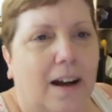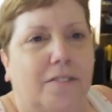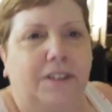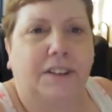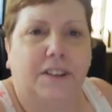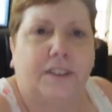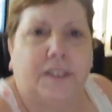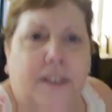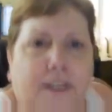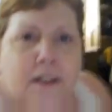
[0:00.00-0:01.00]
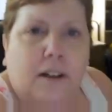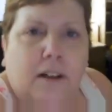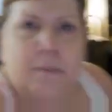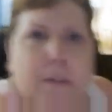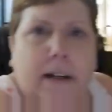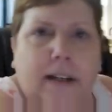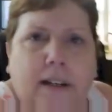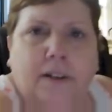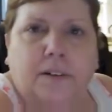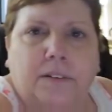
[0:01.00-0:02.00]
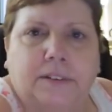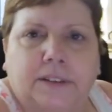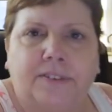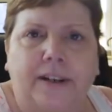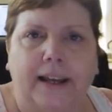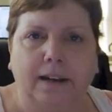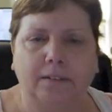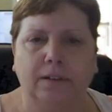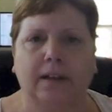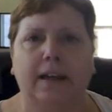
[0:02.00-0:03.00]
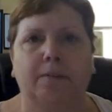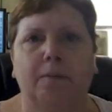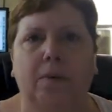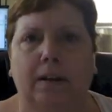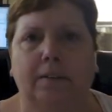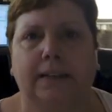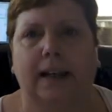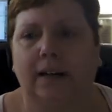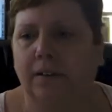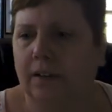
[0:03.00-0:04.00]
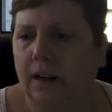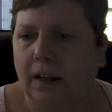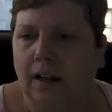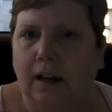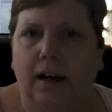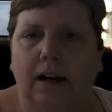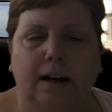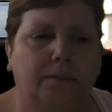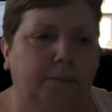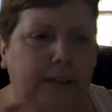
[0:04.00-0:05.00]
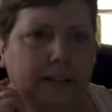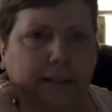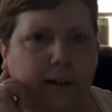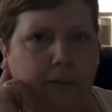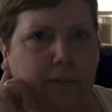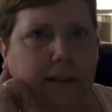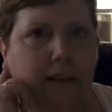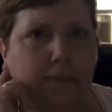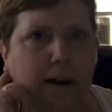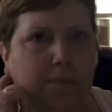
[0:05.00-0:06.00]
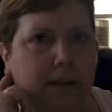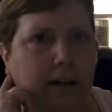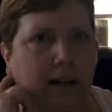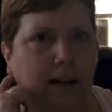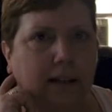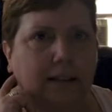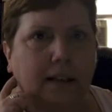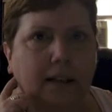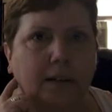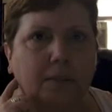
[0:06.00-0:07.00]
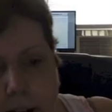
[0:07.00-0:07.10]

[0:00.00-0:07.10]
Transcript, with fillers: I've returned my calls for now that came in while I was out. Um, Pete sat with me till about midnight last night.